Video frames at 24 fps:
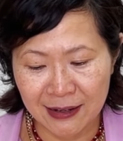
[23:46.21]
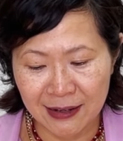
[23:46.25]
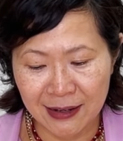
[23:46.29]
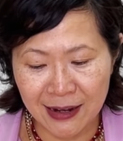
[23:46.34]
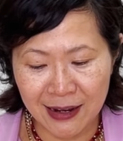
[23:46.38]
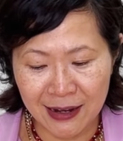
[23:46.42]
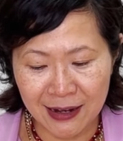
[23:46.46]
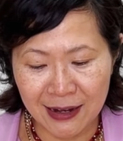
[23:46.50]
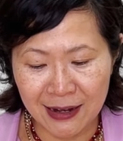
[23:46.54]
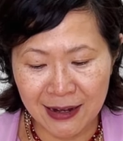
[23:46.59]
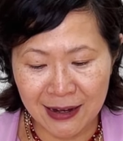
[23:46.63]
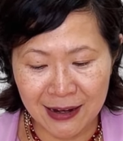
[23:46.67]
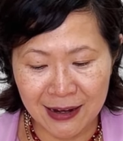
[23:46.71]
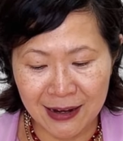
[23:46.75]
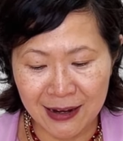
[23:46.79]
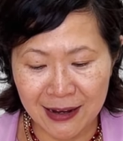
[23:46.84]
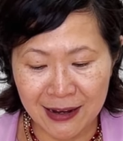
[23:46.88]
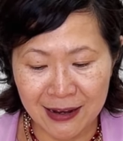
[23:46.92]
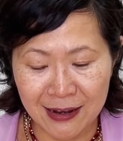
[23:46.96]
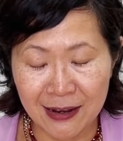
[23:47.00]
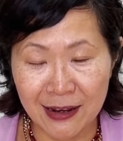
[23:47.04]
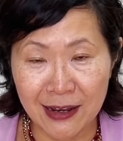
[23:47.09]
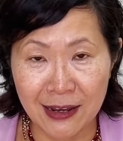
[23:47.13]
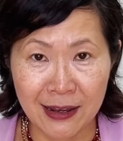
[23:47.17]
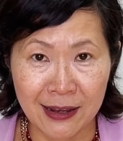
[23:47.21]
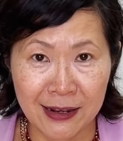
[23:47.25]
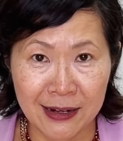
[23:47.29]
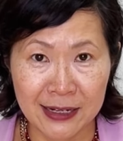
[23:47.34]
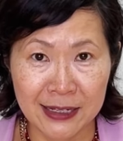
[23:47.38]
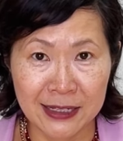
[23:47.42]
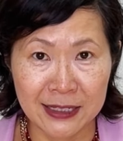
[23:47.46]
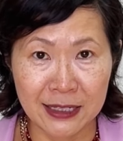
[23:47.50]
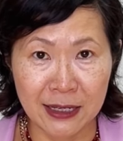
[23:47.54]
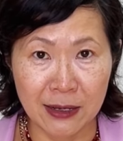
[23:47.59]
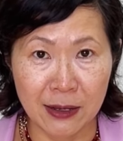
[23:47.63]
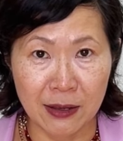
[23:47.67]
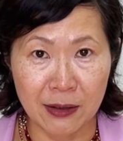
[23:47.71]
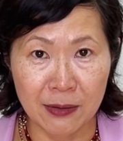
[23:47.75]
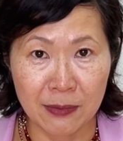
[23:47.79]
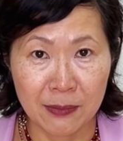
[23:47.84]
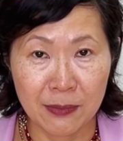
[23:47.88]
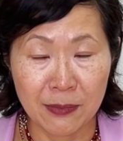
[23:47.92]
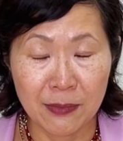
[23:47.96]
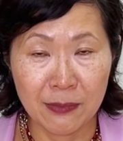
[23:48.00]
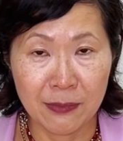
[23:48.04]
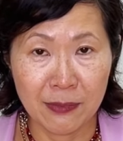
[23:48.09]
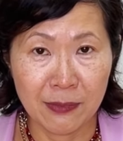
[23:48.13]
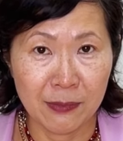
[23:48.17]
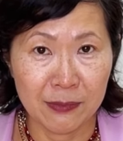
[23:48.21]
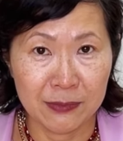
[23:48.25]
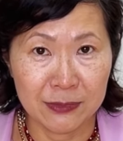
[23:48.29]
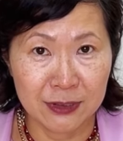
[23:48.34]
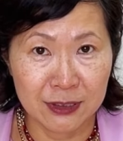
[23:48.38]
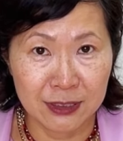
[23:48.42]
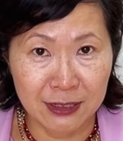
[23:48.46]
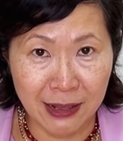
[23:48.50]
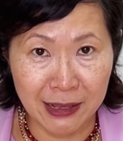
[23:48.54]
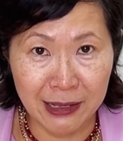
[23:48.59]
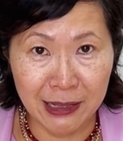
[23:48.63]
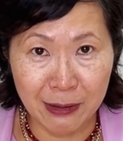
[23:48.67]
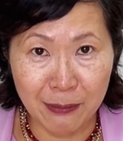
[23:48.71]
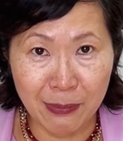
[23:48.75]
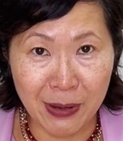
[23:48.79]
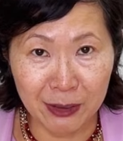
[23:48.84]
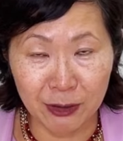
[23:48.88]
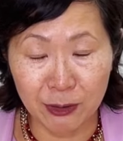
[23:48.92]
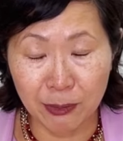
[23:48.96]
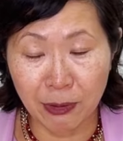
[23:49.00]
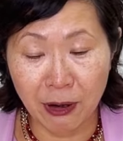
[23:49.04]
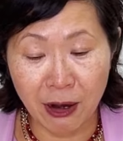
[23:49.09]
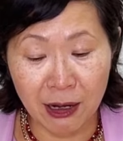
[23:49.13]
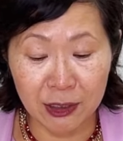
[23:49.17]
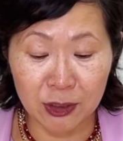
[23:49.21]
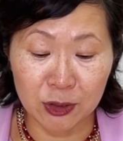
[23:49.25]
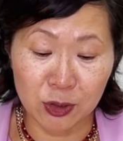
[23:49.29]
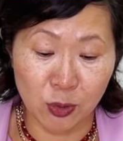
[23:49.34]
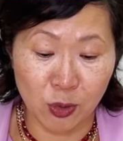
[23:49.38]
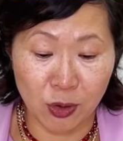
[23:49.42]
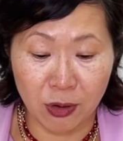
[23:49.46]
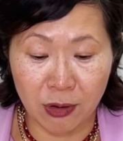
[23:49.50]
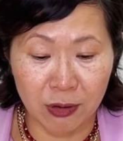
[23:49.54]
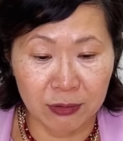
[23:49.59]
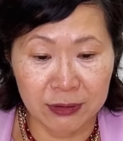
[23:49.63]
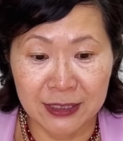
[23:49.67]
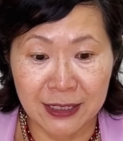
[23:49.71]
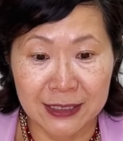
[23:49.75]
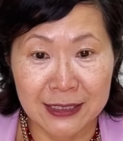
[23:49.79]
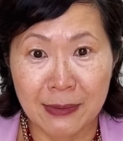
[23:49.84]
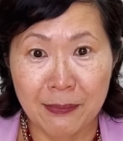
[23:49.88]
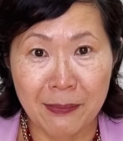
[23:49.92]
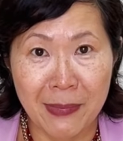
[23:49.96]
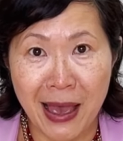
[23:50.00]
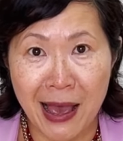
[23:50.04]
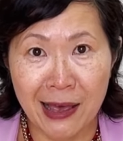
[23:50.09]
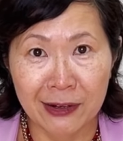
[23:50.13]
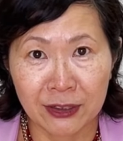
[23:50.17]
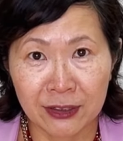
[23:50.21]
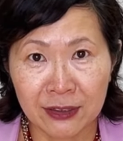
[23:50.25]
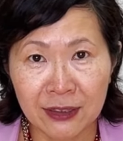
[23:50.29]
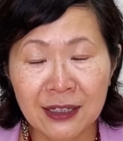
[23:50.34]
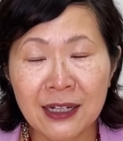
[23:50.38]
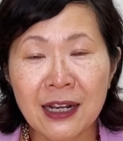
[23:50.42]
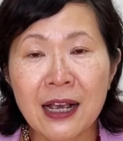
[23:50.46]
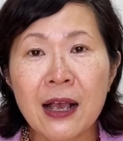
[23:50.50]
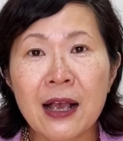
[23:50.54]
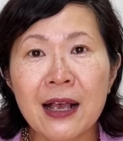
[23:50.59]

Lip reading: it is a slightly better product, or does it matter?